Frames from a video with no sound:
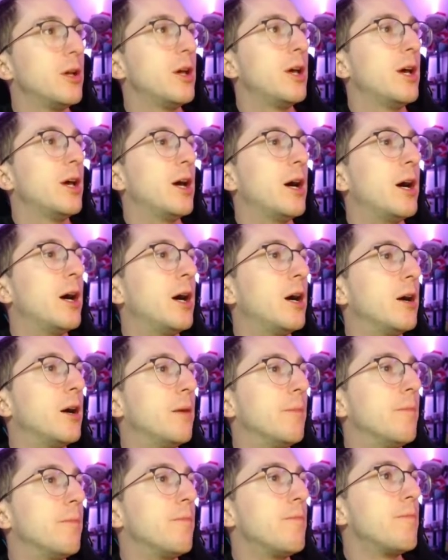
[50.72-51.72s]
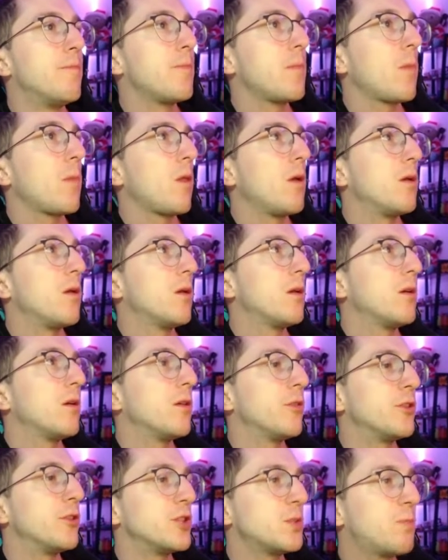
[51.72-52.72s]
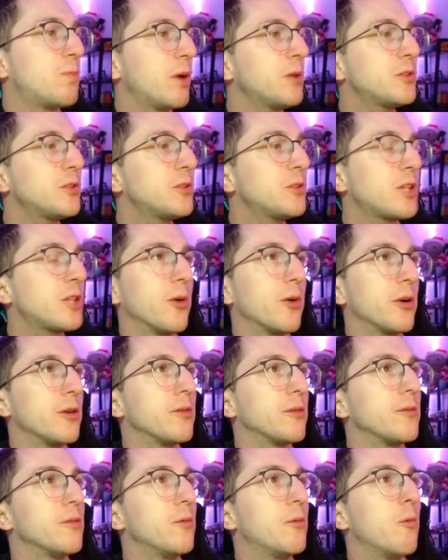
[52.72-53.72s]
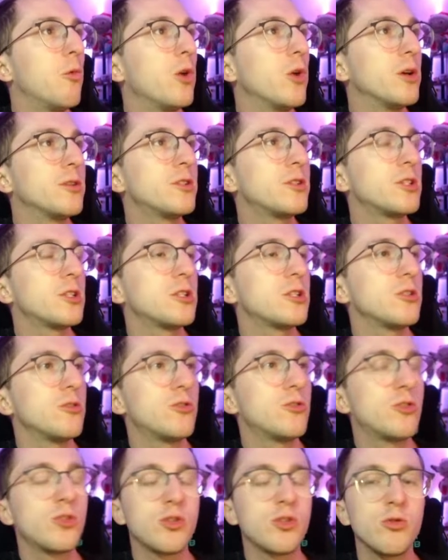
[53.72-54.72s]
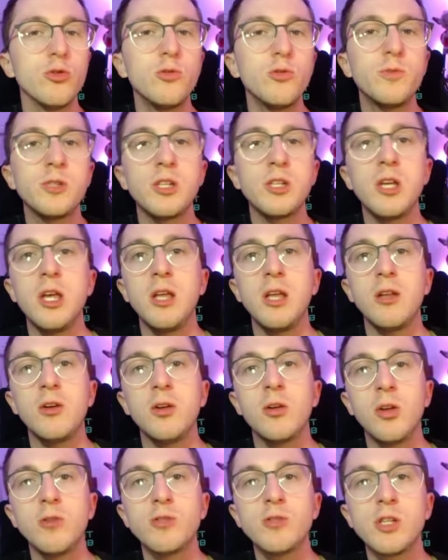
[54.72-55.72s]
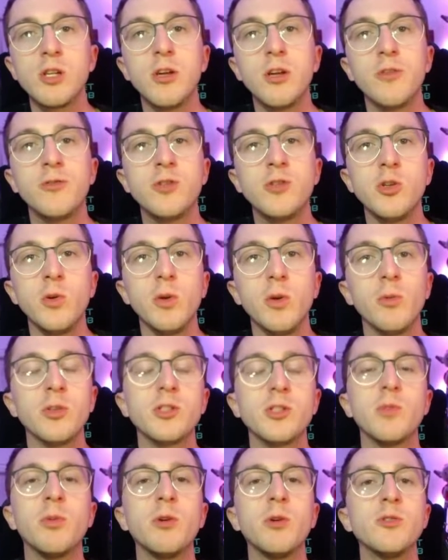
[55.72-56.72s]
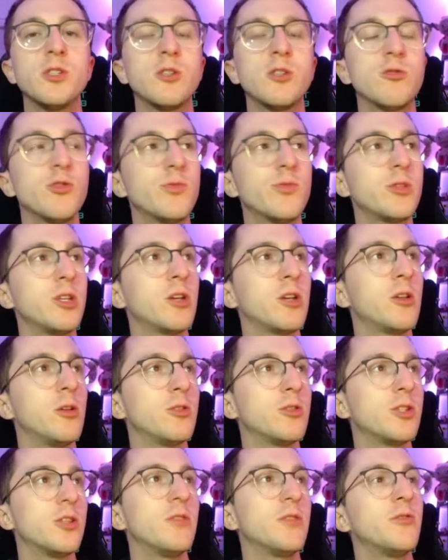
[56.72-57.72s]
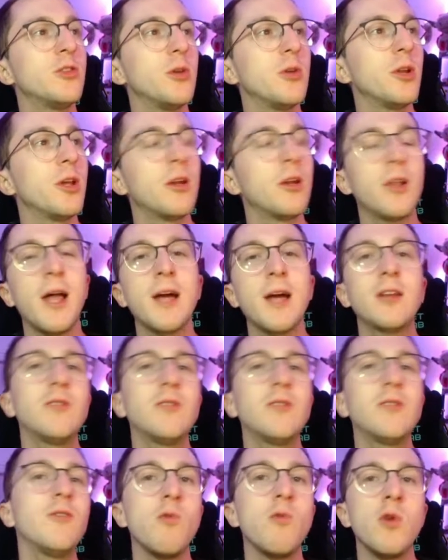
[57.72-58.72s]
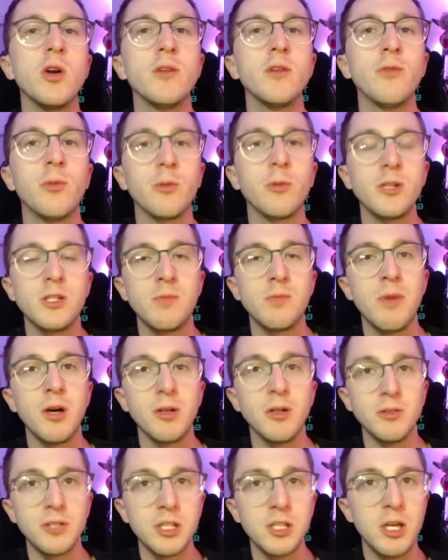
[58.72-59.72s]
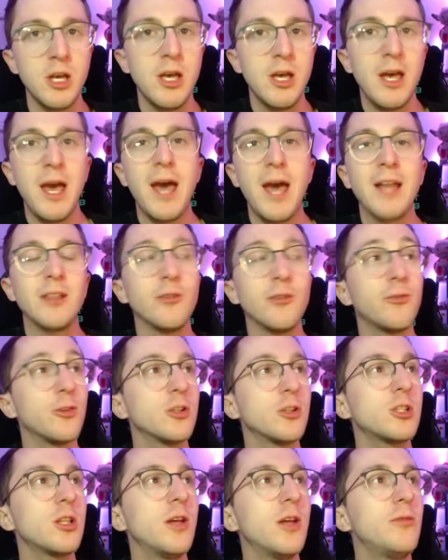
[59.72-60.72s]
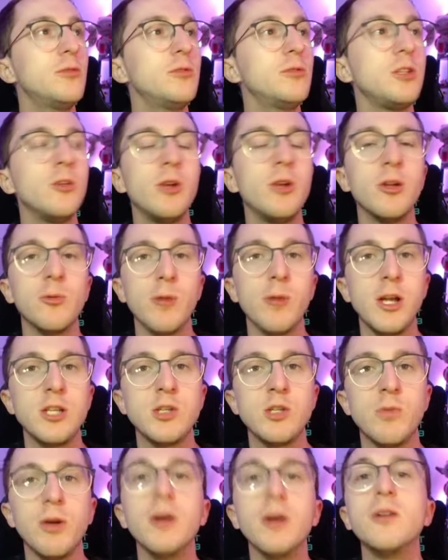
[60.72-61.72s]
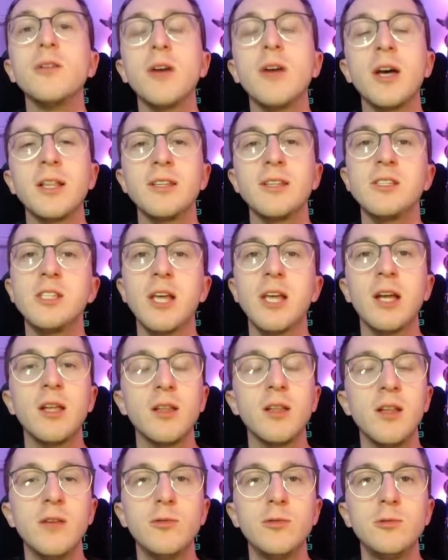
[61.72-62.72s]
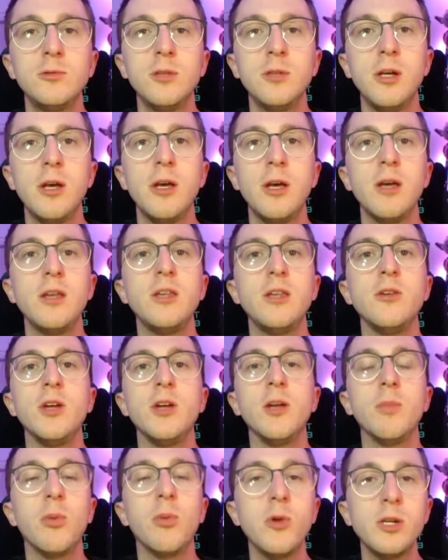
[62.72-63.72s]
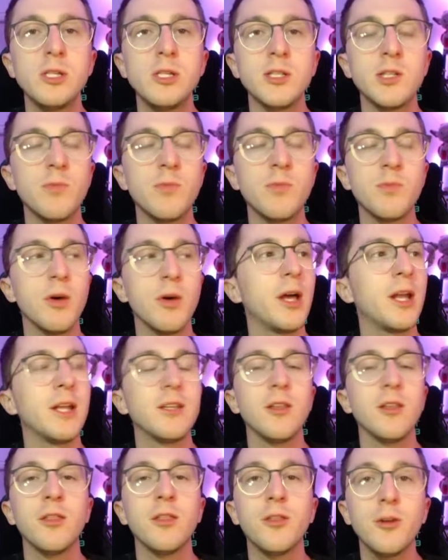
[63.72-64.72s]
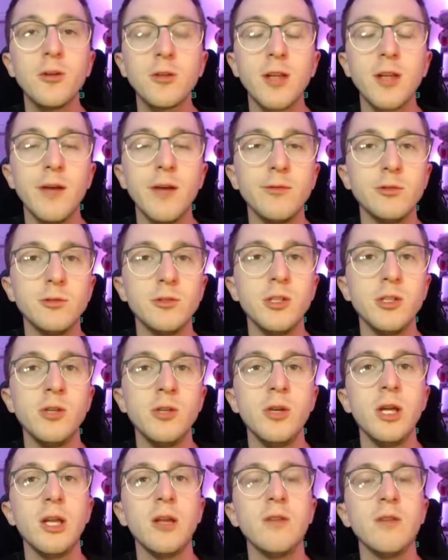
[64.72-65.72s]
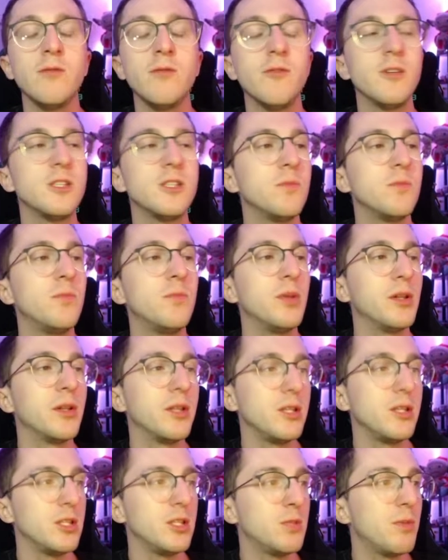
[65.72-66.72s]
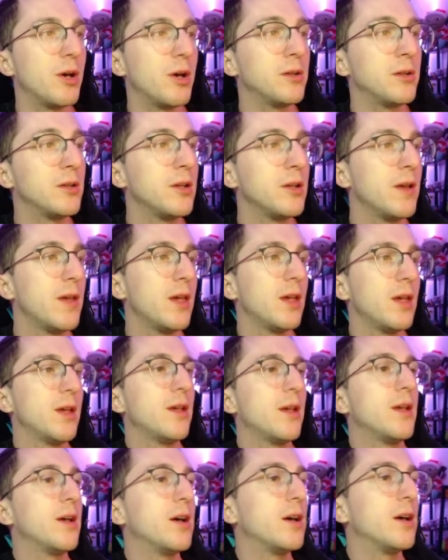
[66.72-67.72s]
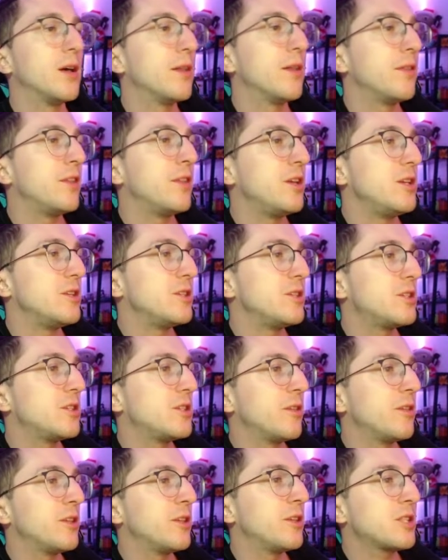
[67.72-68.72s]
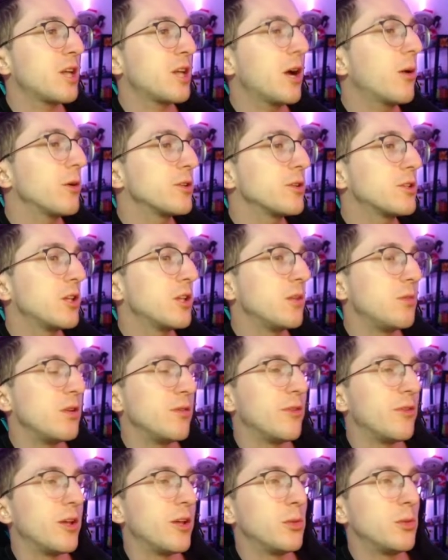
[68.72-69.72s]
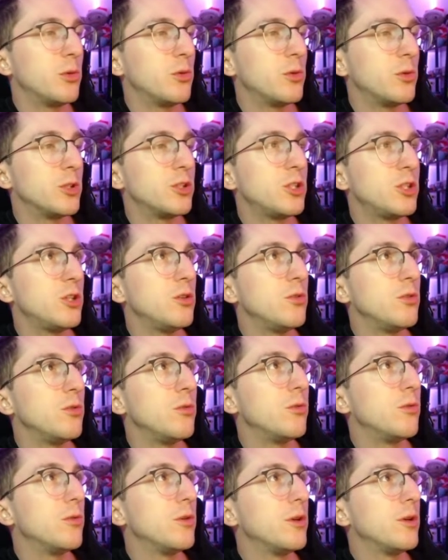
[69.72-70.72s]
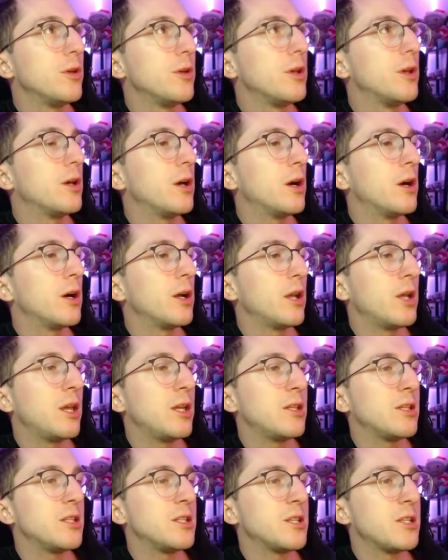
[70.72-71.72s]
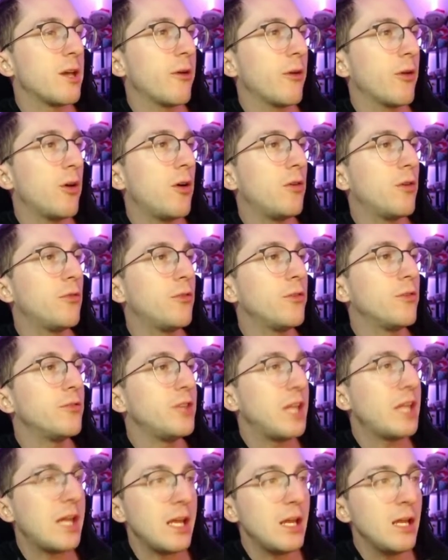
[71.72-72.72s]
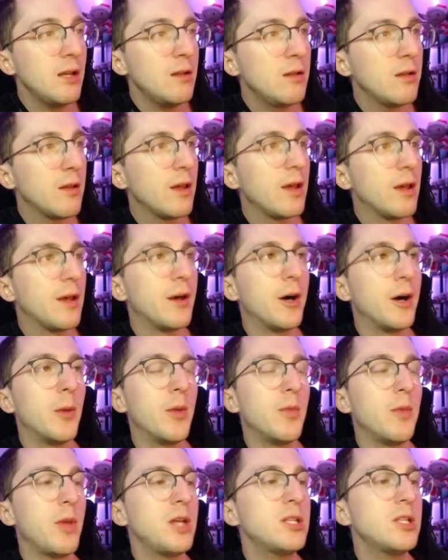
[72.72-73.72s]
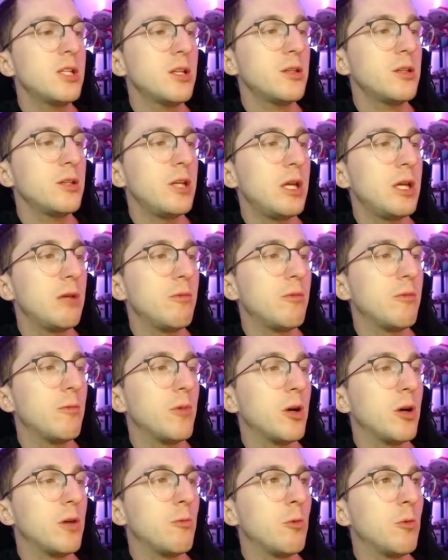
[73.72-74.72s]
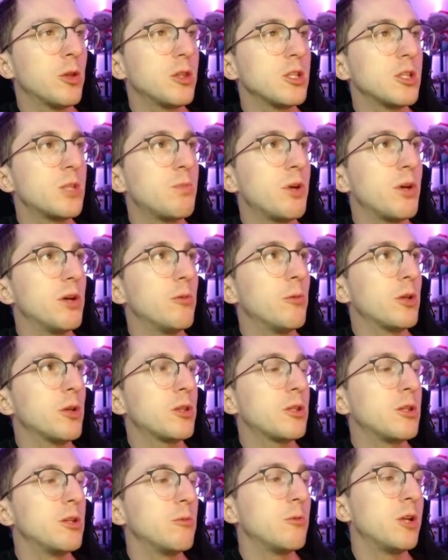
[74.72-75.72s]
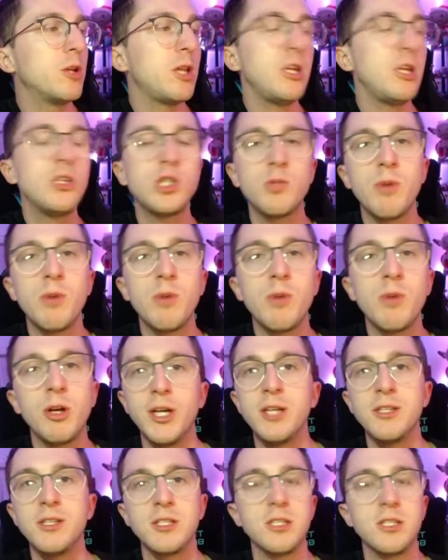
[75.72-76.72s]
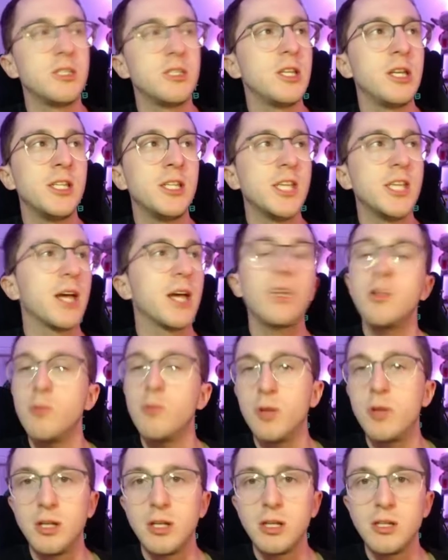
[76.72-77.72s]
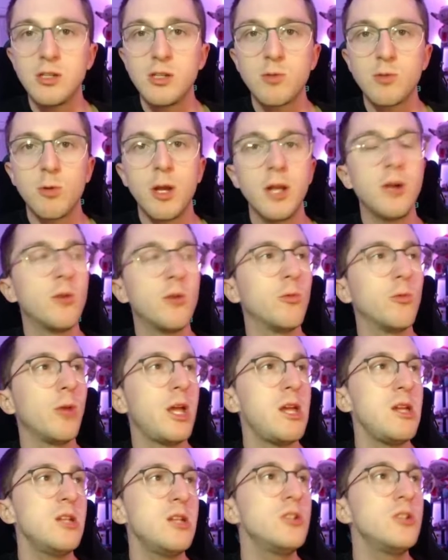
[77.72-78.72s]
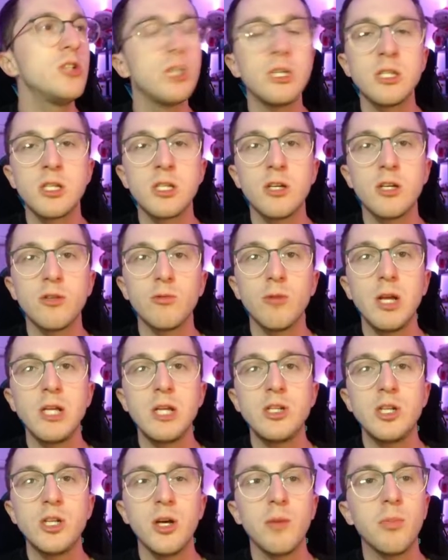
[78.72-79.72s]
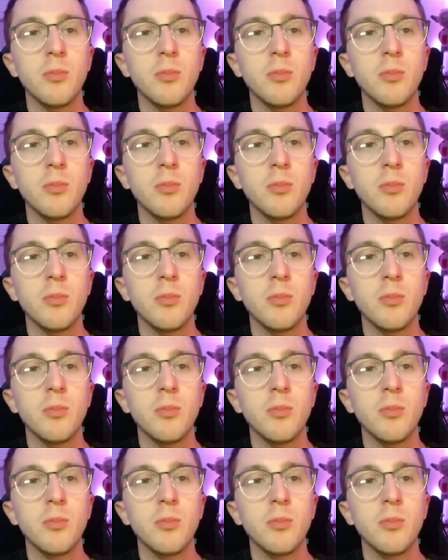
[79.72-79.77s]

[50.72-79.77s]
The spell tower, once troops get close enough to it, once opposing troops get close enough to it, it'll activate one of 3 spells. At the first level, you get a rage spell. At the second level, you get a poison spell. at the third level, you get an invisibility spell. This tower is going to be available once you get to Town Hall 15. And basically, what each spell does is exactly what it is, right? A rage is going to rage up